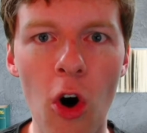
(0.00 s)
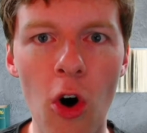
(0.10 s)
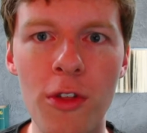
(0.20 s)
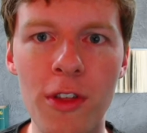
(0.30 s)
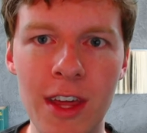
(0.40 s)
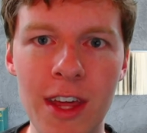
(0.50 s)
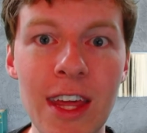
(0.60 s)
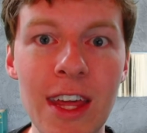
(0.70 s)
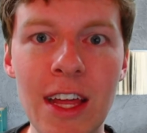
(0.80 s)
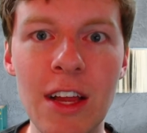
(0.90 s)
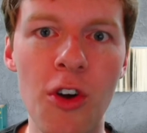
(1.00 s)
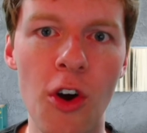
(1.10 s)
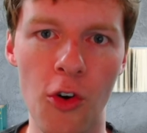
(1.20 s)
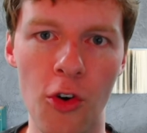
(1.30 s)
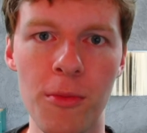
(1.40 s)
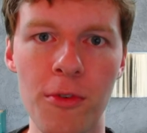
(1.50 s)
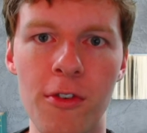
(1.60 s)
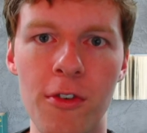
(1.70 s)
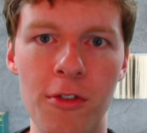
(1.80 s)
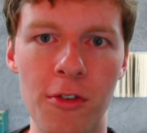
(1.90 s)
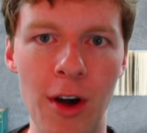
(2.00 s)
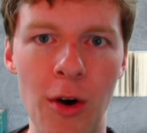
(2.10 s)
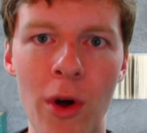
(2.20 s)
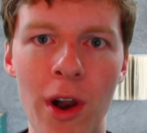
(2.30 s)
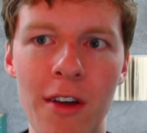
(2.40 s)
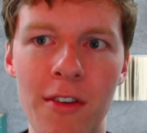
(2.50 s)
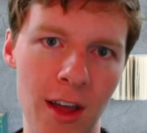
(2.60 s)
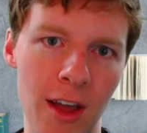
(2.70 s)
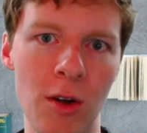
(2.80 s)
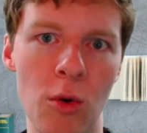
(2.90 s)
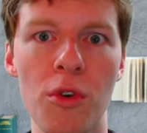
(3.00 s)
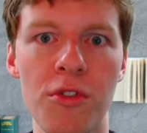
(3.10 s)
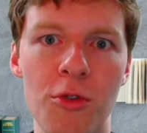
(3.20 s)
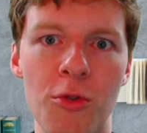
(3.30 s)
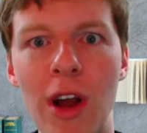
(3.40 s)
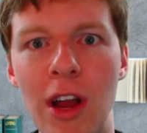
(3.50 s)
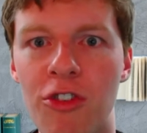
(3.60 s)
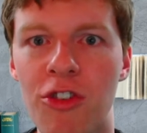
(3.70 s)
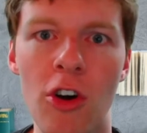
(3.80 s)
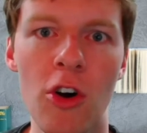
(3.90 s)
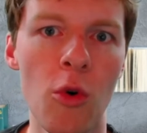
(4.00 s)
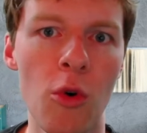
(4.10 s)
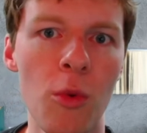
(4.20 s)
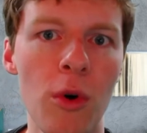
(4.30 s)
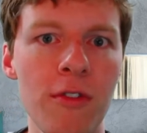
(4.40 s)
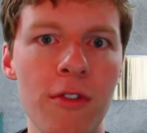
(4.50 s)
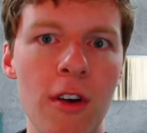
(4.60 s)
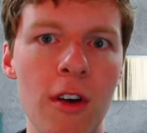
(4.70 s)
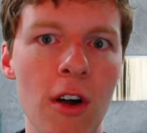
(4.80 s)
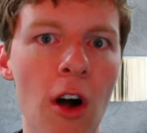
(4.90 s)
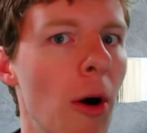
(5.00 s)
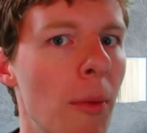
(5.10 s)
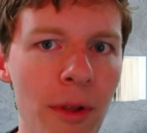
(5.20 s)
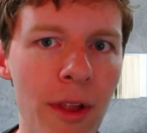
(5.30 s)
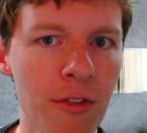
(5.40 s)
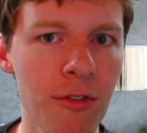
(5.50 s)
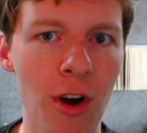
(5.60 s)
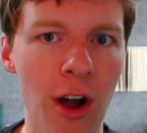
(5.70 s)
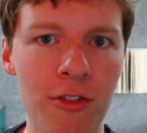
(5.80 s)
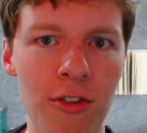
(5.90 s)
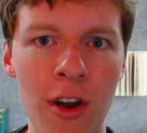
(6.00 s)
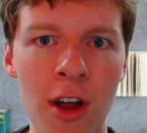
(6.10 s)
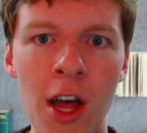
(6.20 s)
all the key terms so that when I say what's a ratio or what's a complex fraction,